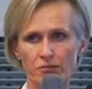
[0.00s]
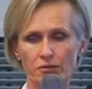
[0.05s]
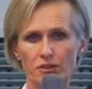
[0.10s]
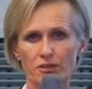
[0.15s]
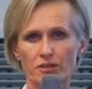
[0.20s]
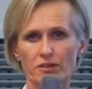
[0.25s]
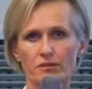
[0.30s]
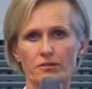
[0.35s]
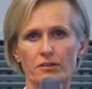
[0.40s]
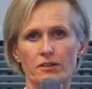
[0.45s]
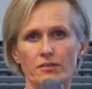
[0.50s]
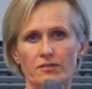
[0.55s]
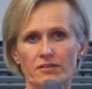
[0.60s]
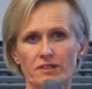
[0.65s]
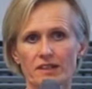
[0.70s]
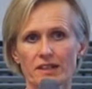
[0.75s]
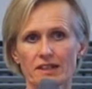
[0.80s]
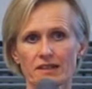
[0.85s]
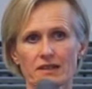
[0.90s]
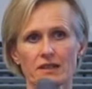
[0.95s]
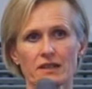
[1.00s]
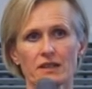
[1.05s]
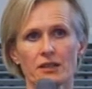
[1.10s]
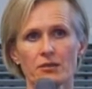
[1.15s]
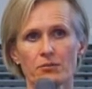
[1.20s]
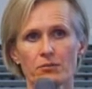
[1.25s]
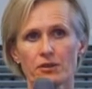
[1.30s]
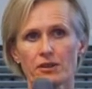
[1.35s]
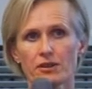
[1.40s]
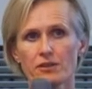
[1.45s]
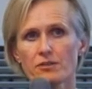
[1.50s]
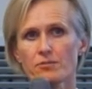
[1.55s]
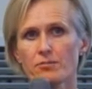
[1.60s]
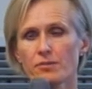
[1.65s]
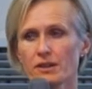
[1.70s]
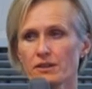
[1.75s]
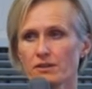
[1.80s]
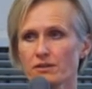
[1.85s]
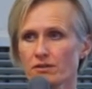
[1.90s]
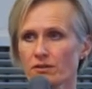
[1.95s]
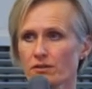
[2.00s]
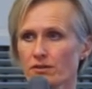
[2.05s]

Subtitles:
which is kind of selecting embryos based